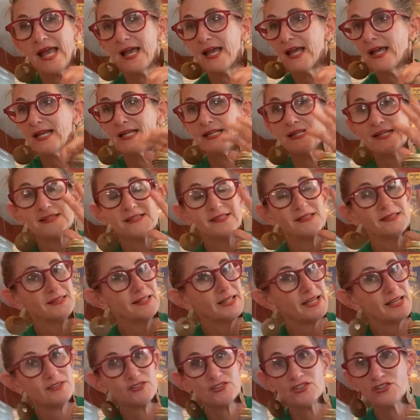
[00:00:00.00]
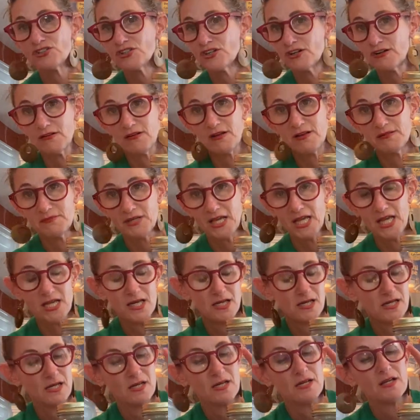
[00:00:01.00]
It has yet to turn on me.
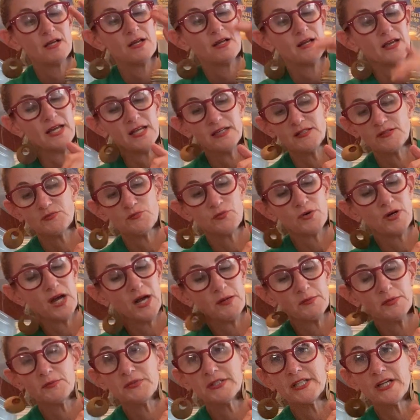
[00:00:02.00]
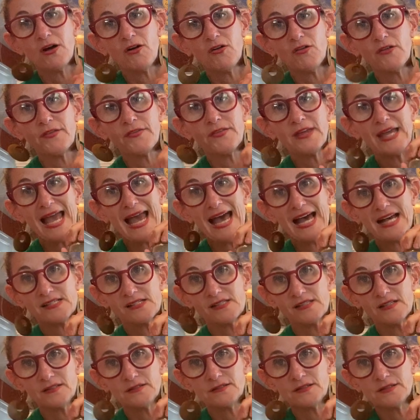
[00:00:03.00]
It is probably all of the
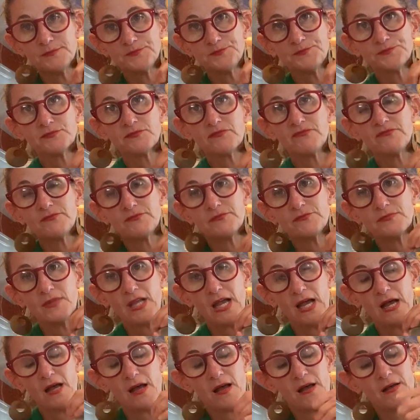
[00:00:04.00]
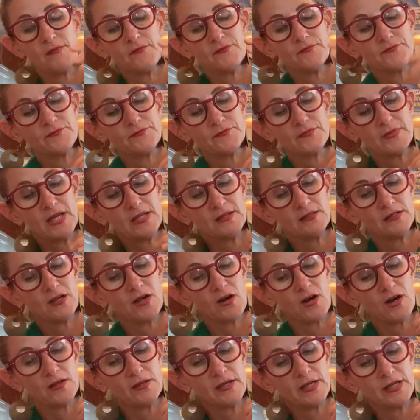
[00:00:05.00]
acid and the
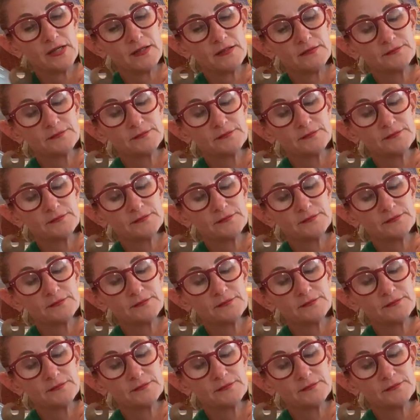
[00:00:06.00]
garlic.